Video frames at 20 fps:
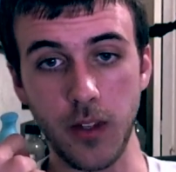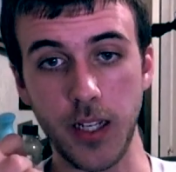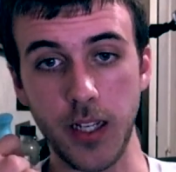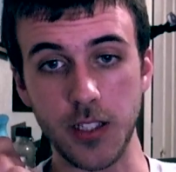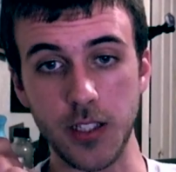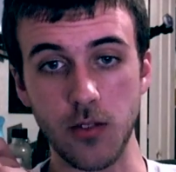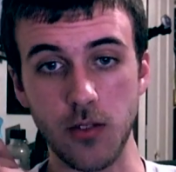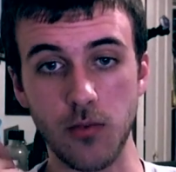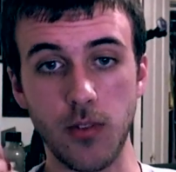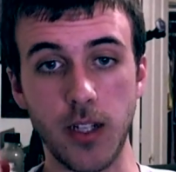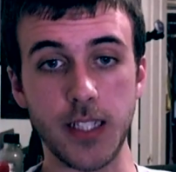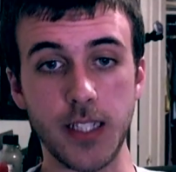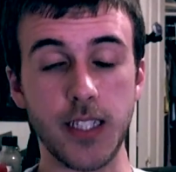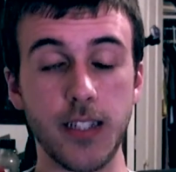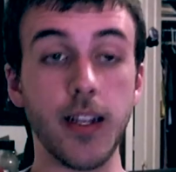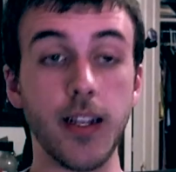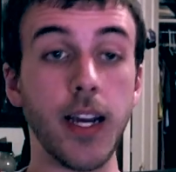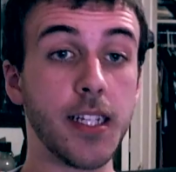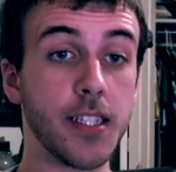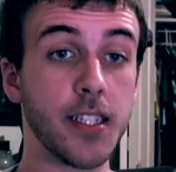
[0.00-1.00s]
It's
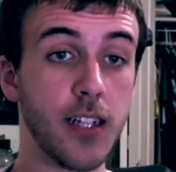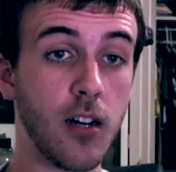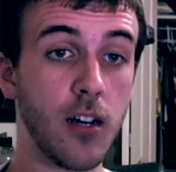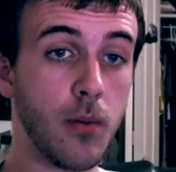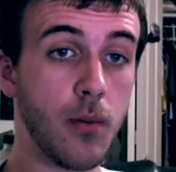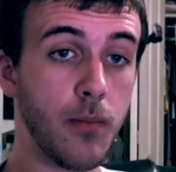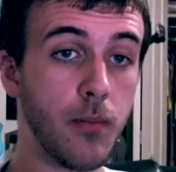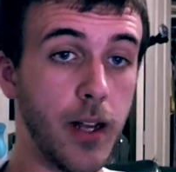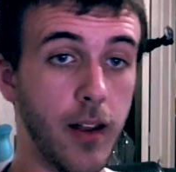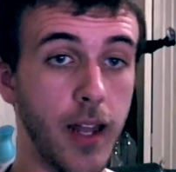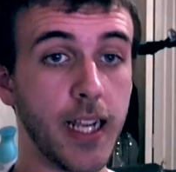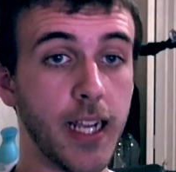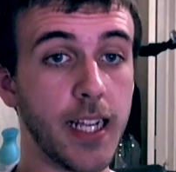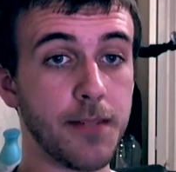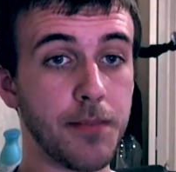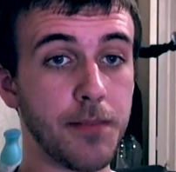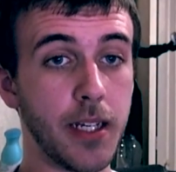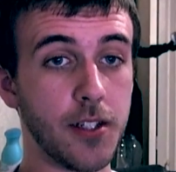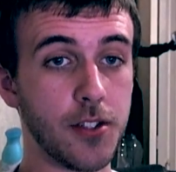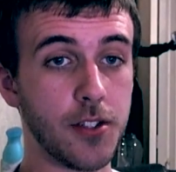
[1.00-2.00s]
a nice album. I like
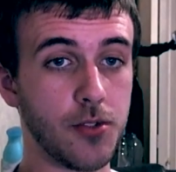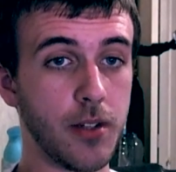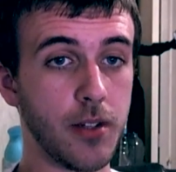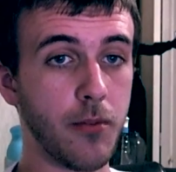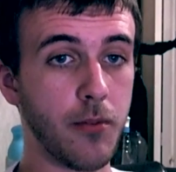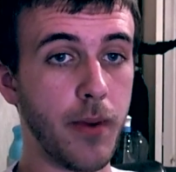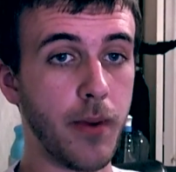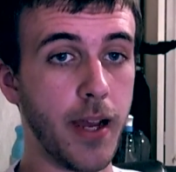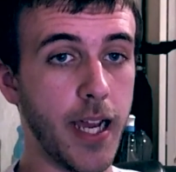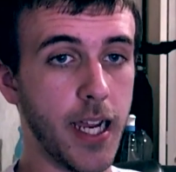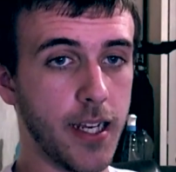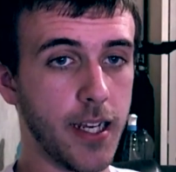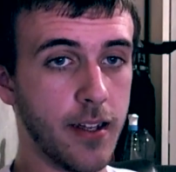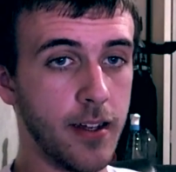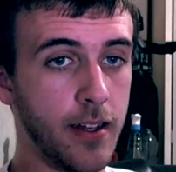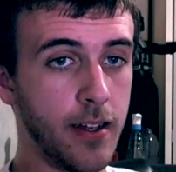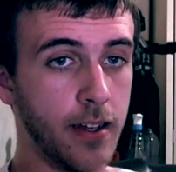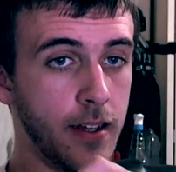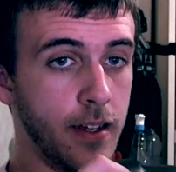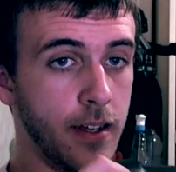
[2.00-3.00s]
it being stripped back.
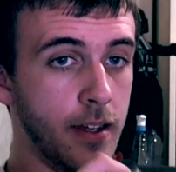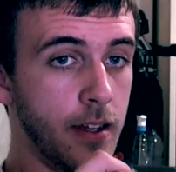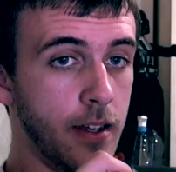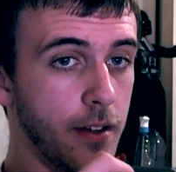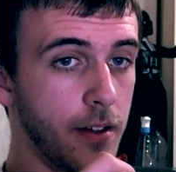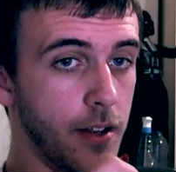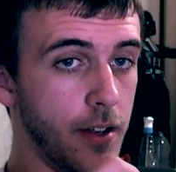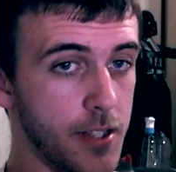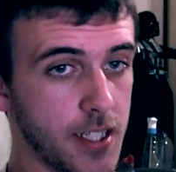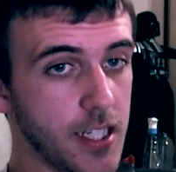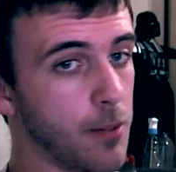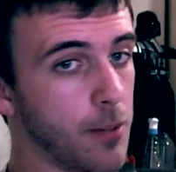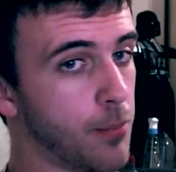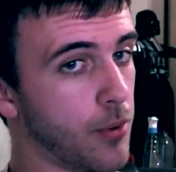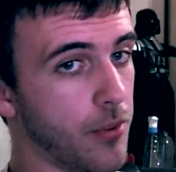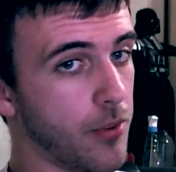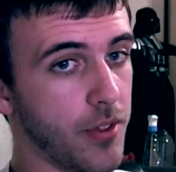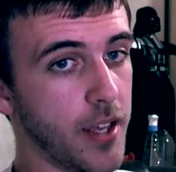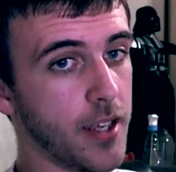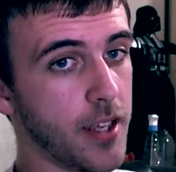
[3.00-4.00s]
There's a
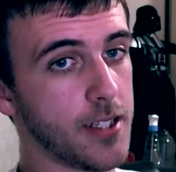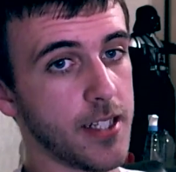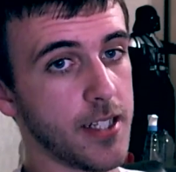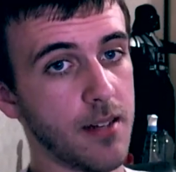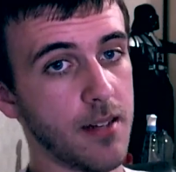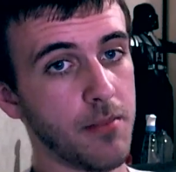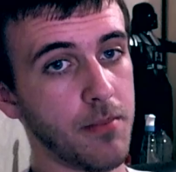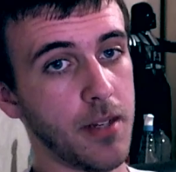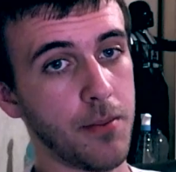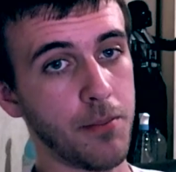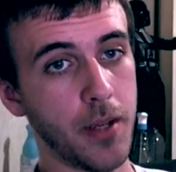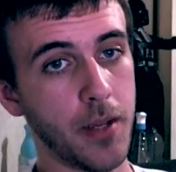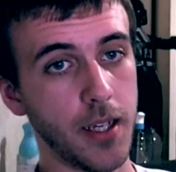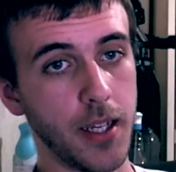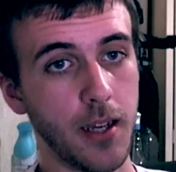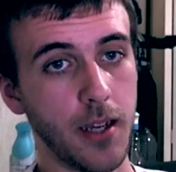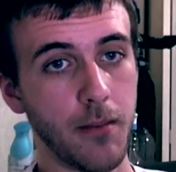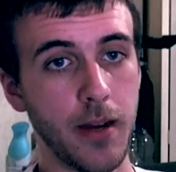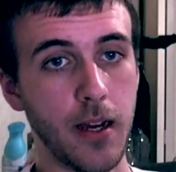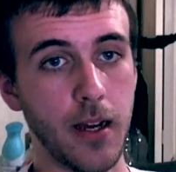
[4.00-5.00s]
couple things that I'm
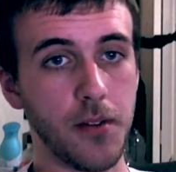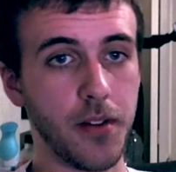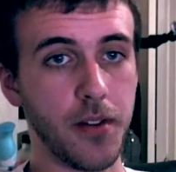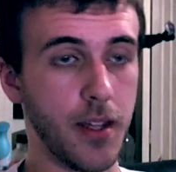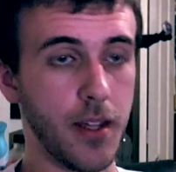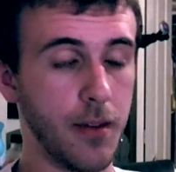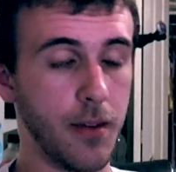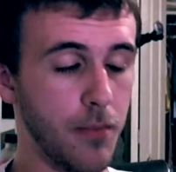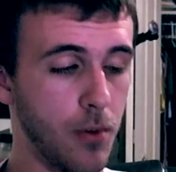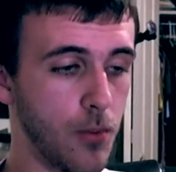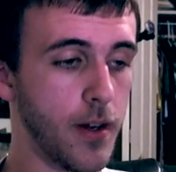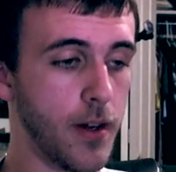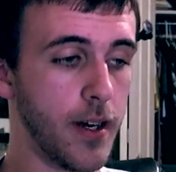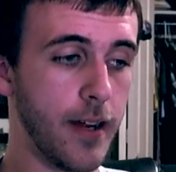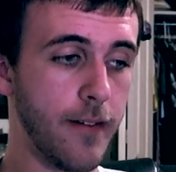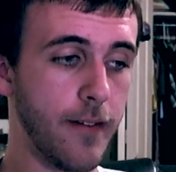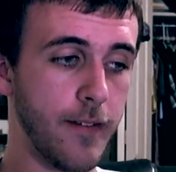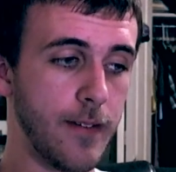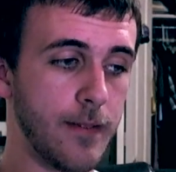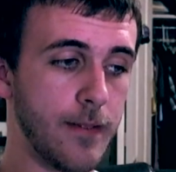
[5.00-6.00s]
nitpicky about with it, but
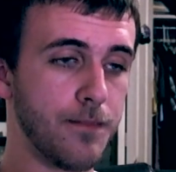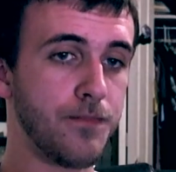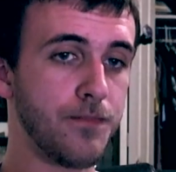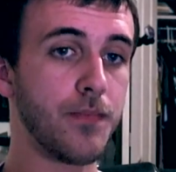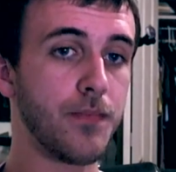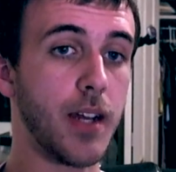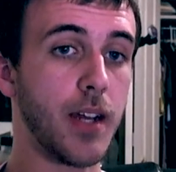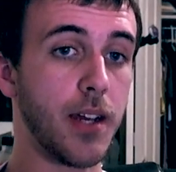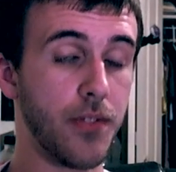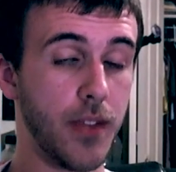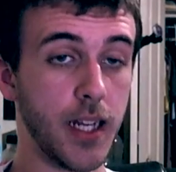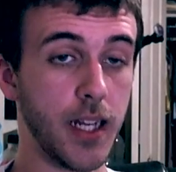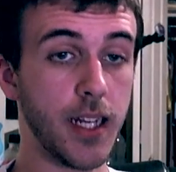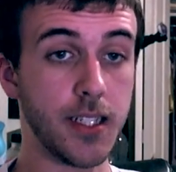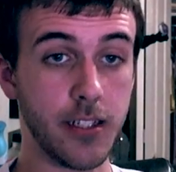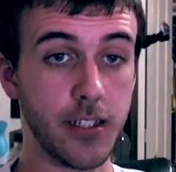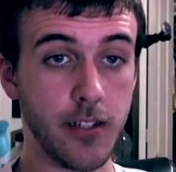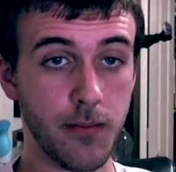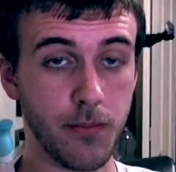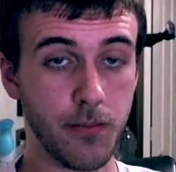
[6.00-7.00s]
whatever. I think
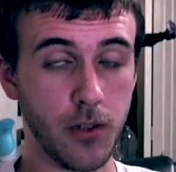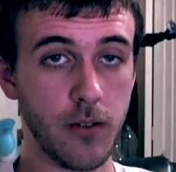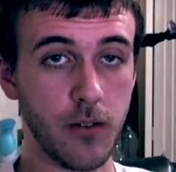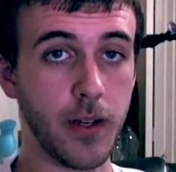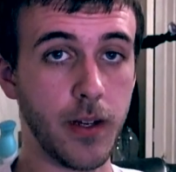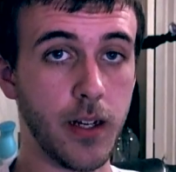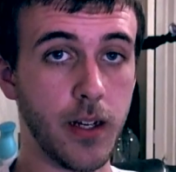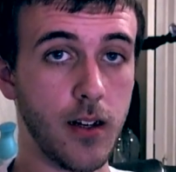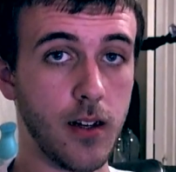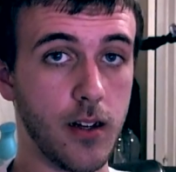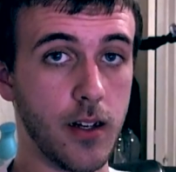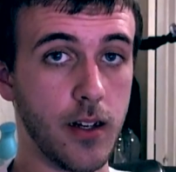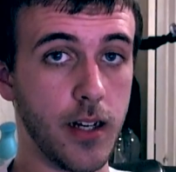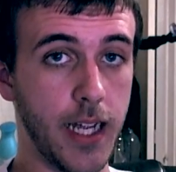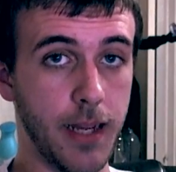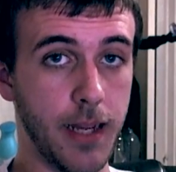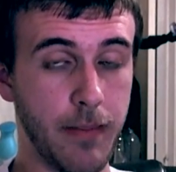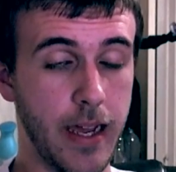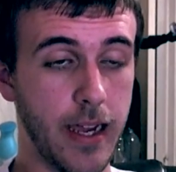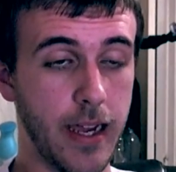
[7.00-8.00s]
it's an improvement on
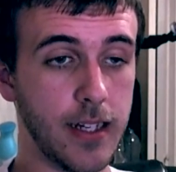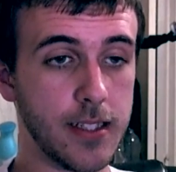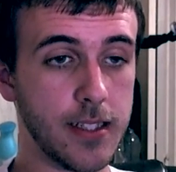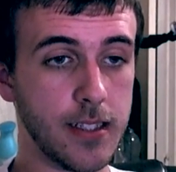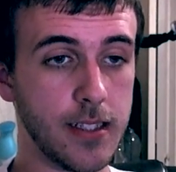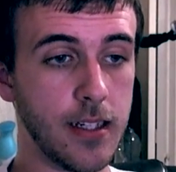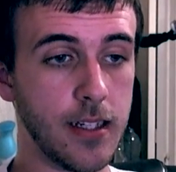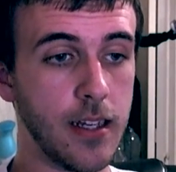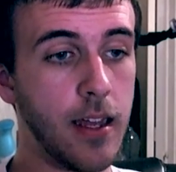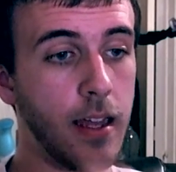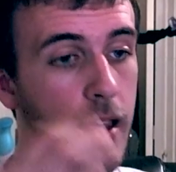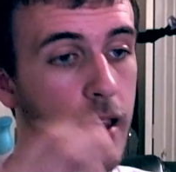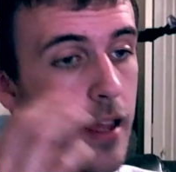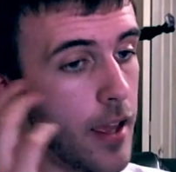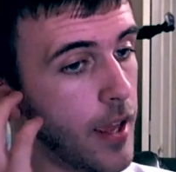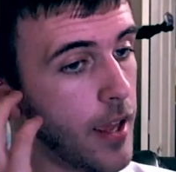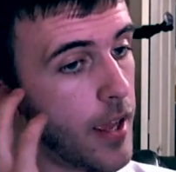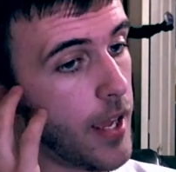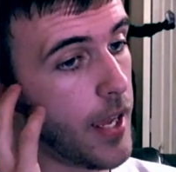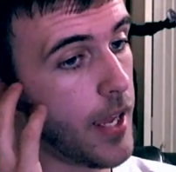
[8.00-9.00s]
MX,
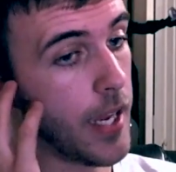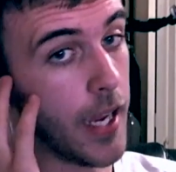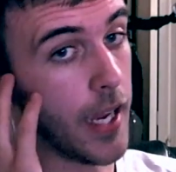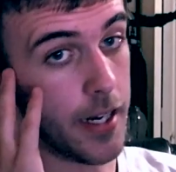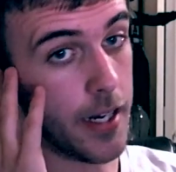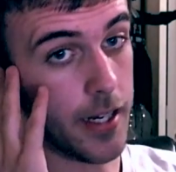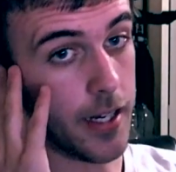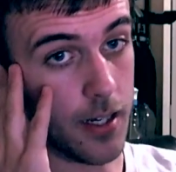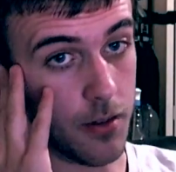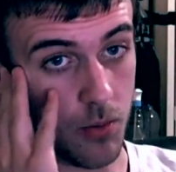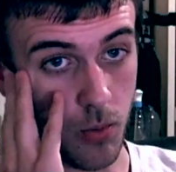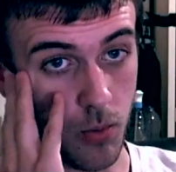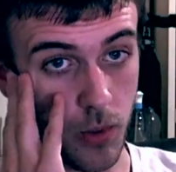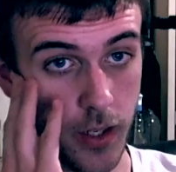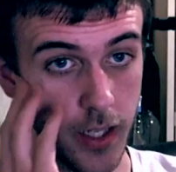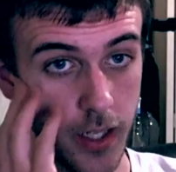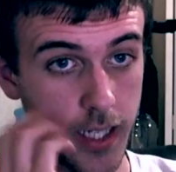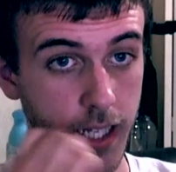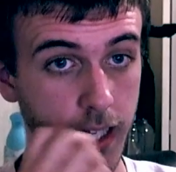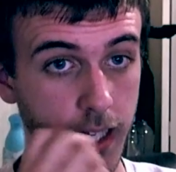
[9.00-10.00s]
and I'm
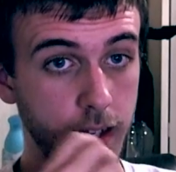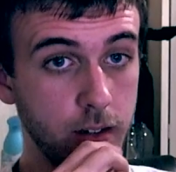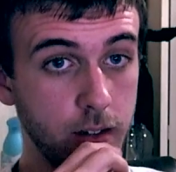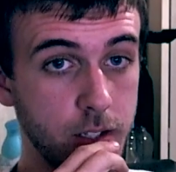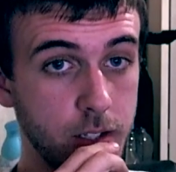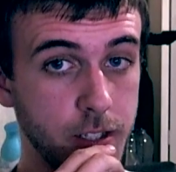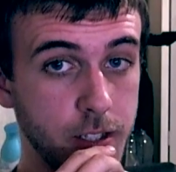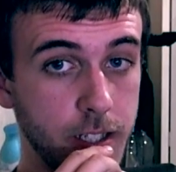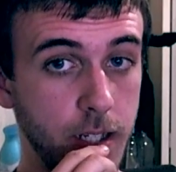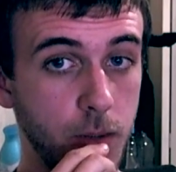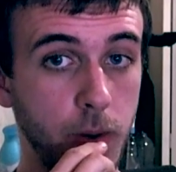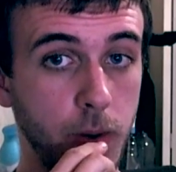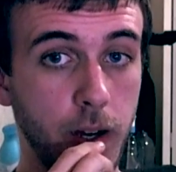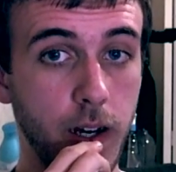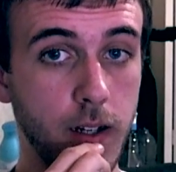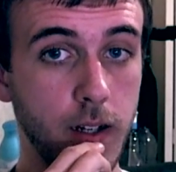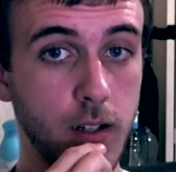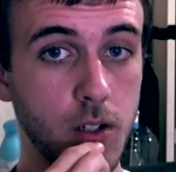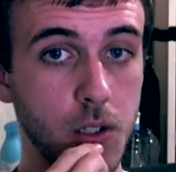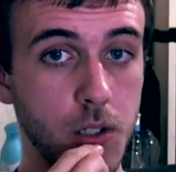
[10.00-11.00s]
really eager to see where
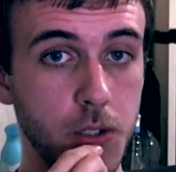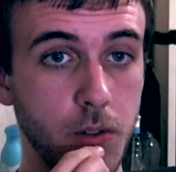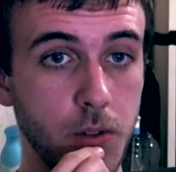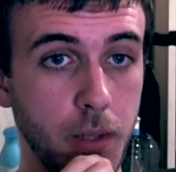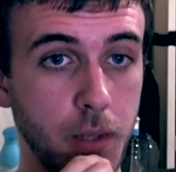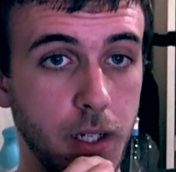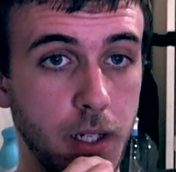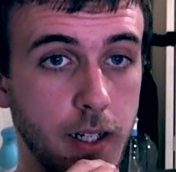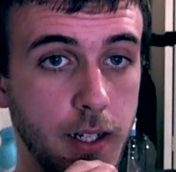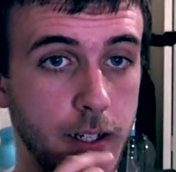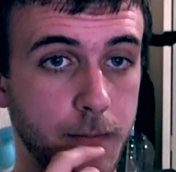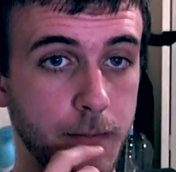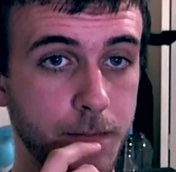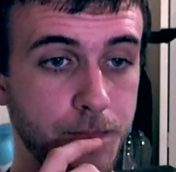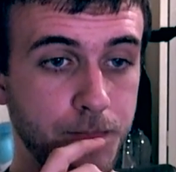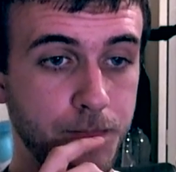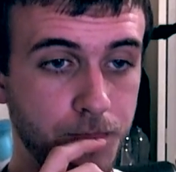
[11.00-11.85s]
it goes from here,